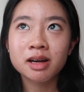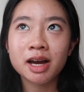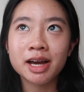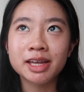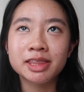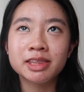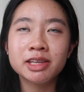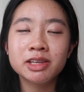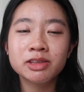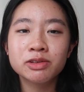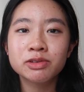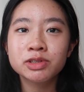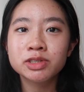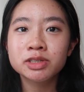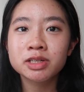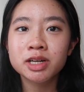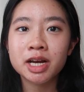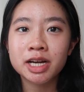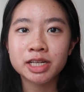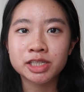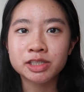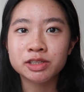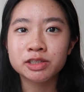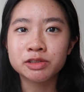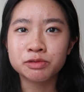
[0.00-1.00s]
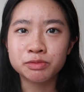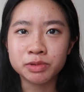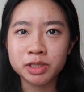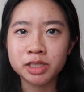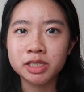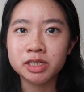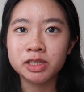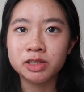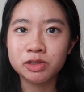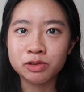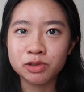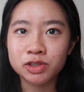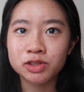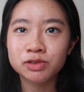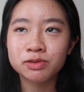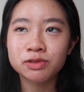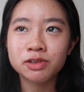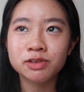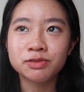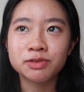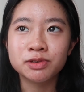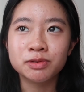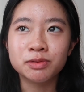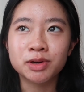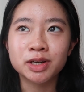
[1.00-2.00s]
I think those are actually really
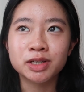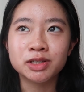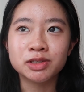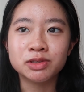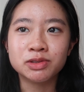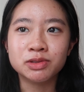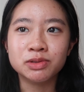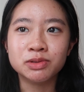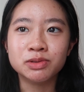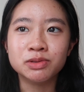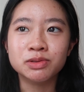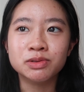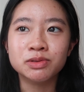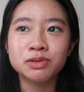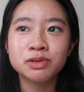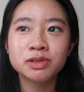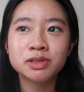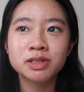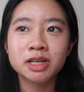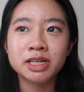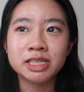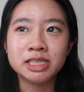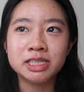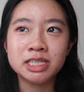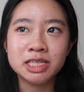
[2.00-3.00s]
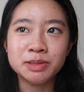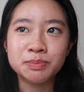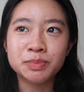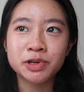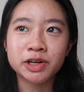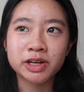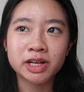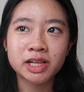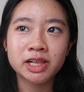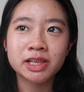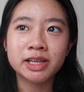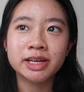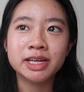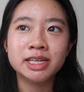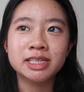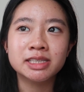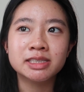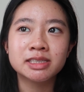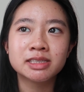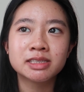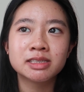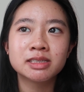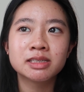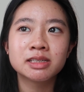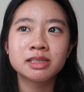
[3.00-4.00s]
useful if you want to do a deeper
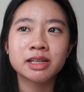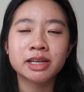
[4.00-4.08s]
cleanse